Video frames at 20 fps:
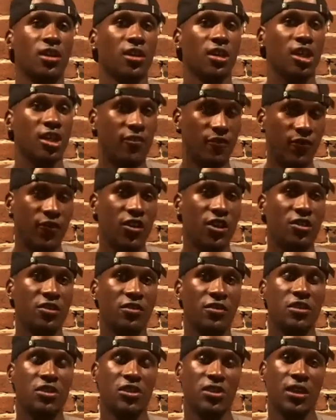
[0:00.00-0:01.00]
can figure
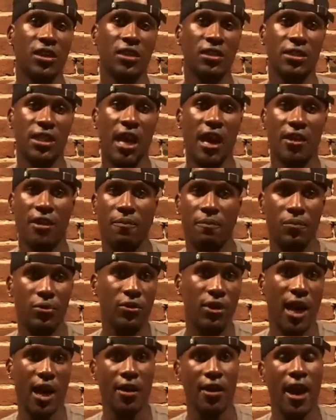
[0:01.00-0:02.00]
these things out and
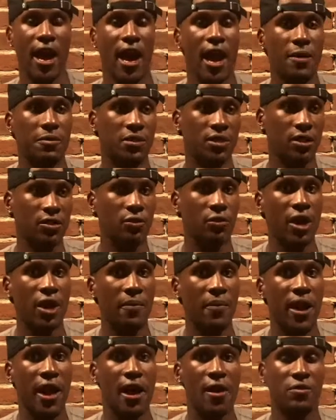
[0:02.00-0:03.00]
put out apps and
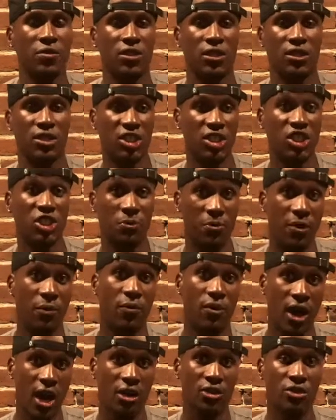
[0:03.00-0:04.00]
web apps and teach
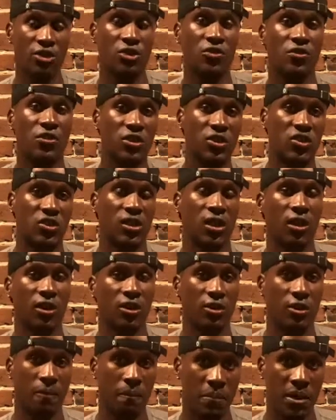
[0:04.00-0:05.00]
people how to do this thing
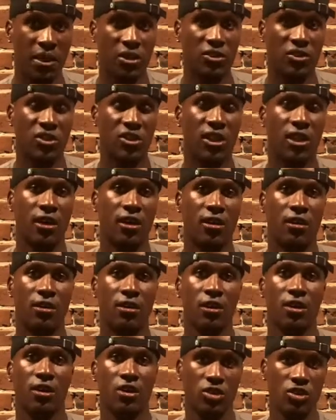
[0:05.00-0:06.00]
on a bigger scale,
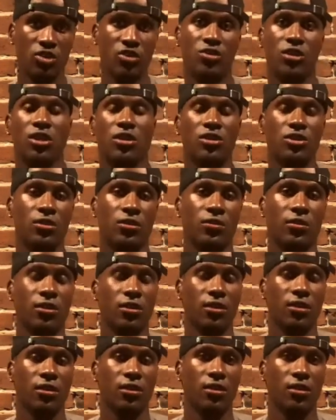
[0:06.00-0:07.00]
you can do it.
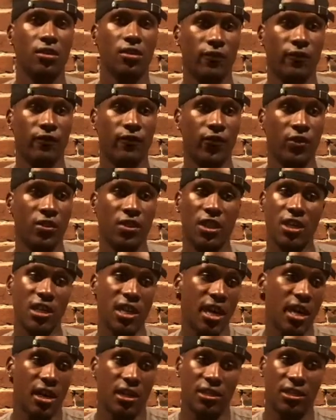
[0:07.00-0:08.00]
For the
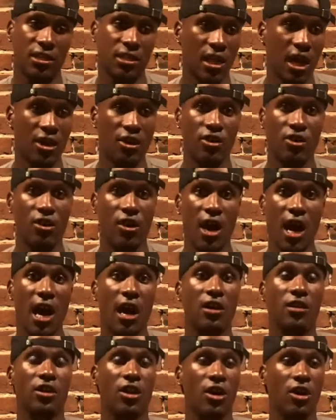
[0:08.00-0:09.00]
next, I don't know
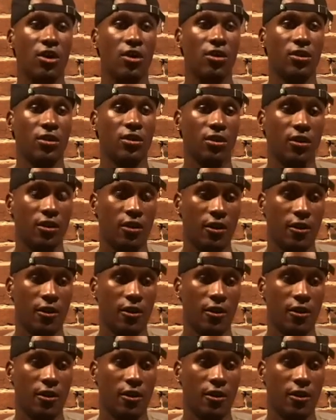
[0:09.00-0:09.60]
how long,